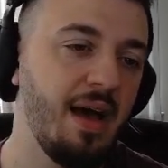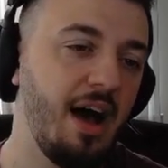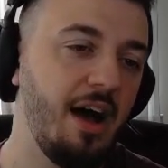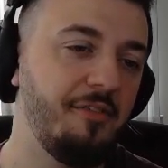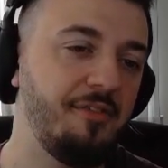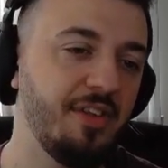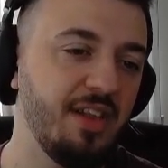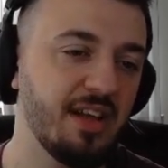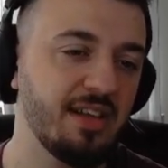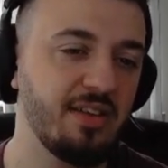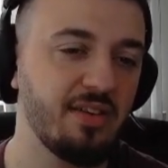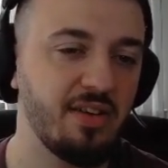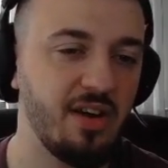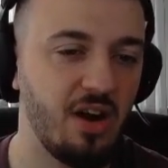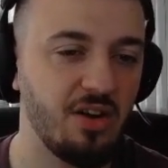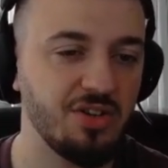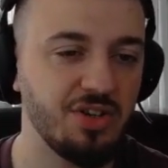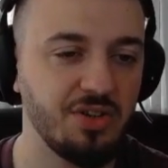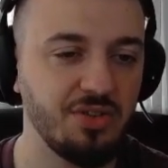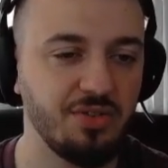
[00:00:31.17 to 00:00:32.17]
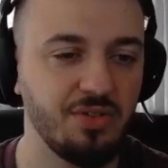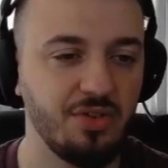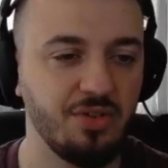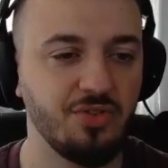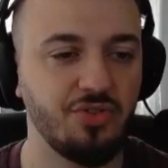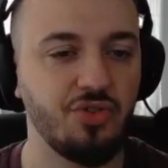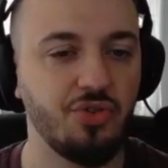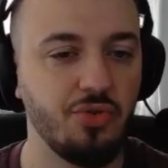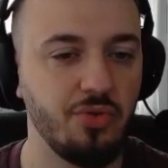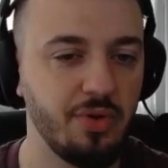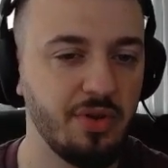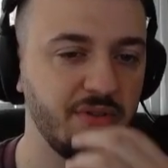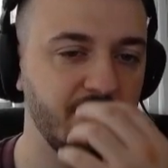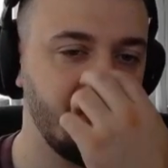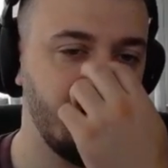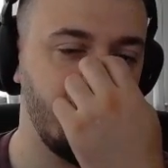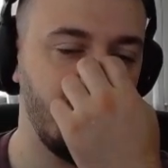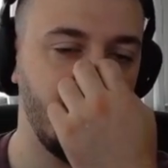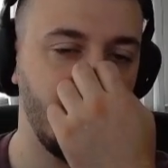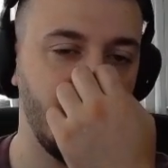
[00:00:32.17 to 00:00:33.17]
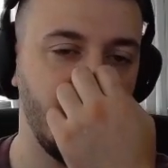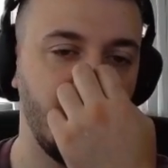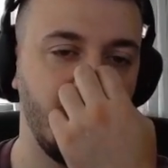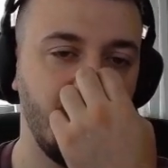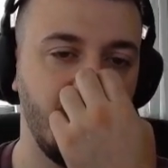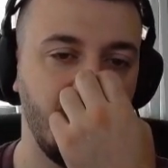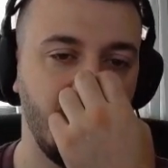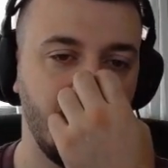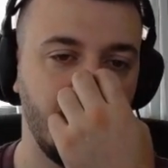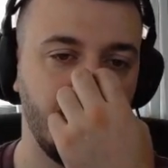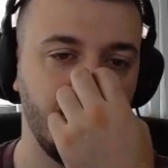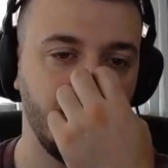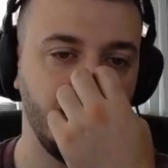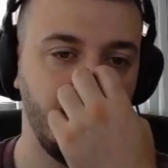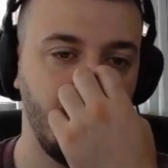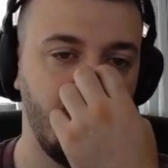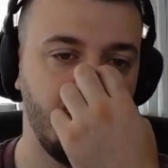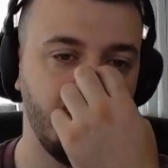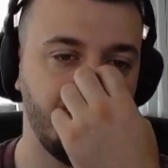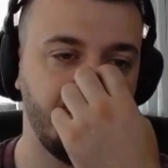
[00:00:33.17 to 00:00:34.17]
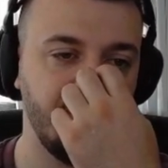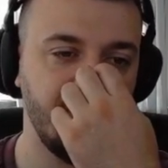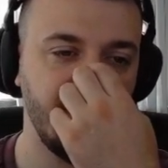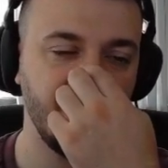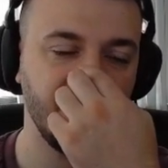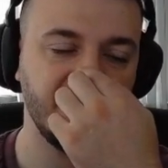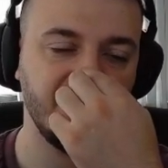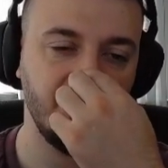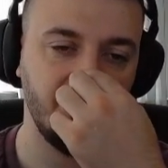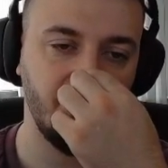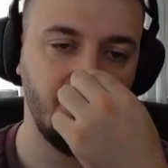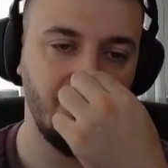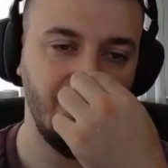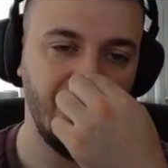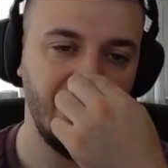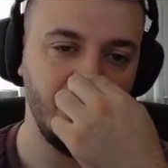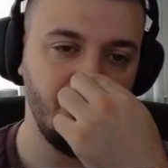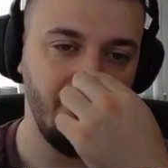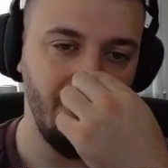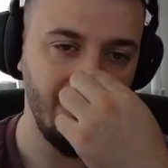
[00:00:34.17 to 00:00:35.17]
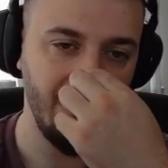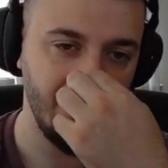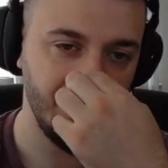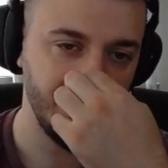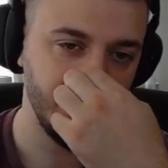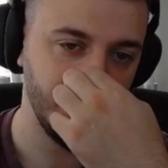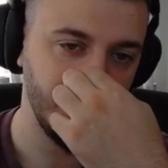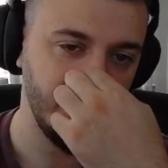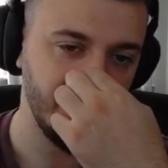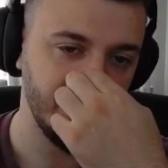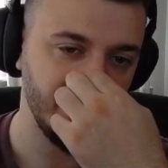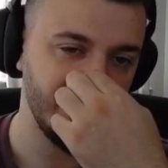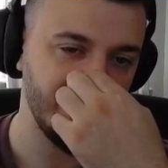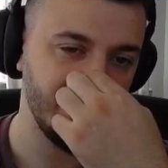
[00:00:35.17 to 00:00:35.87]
I feel like the Guardian Druid buff is not really relevant because